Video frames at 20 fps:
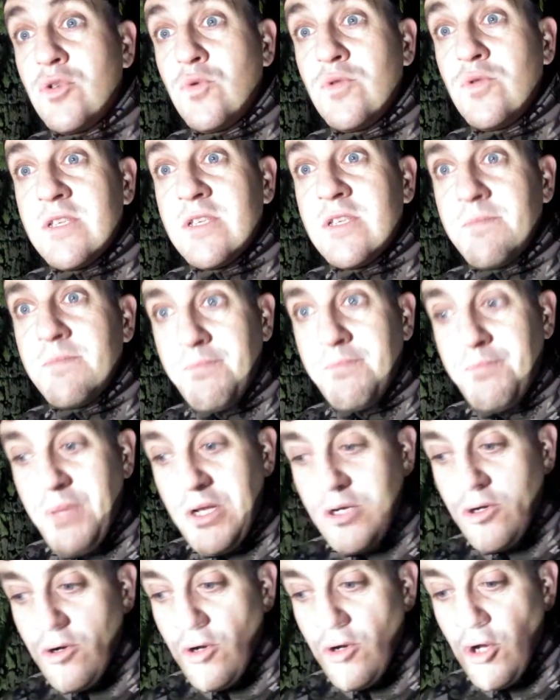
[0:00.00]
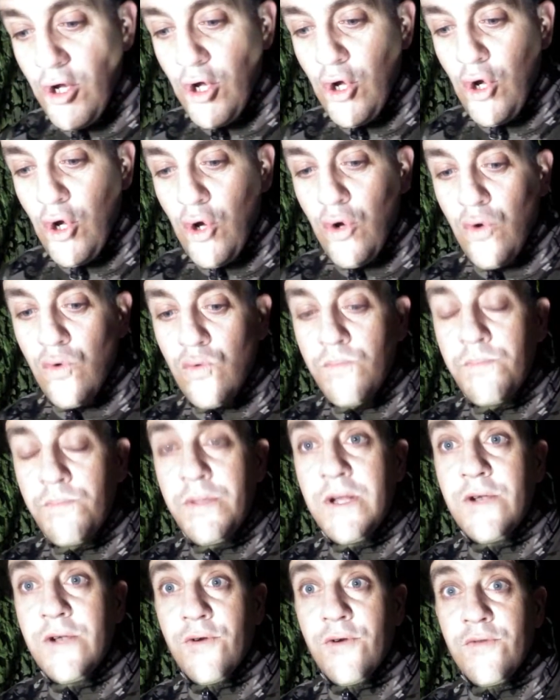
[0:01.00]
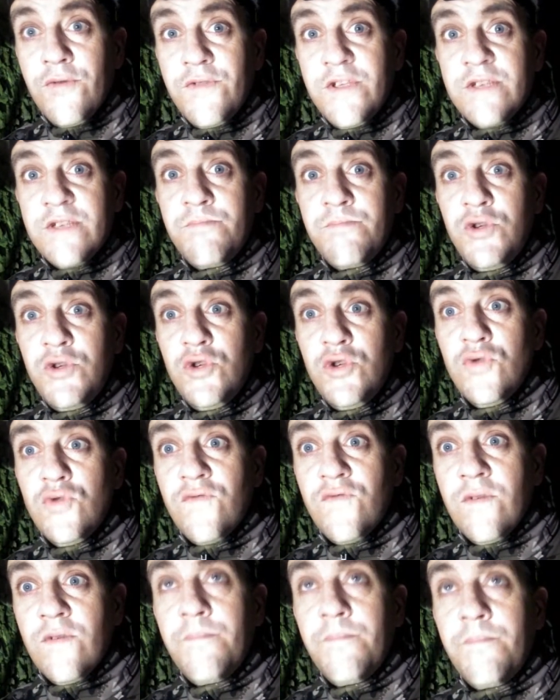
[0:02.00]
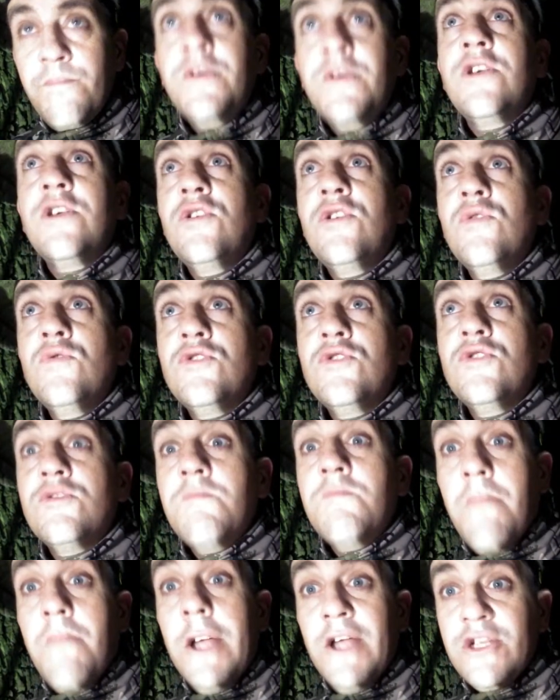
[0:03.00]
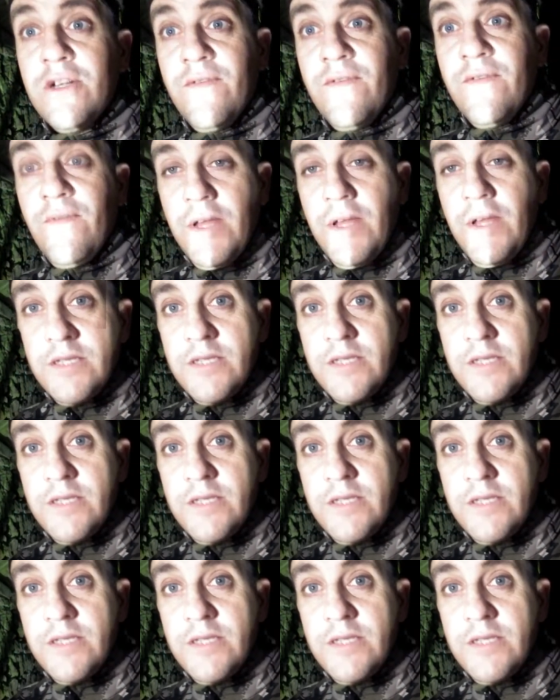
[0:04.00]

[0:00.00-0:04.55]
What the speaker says: this builder who built her this beautiful, big, huge mansion of a place.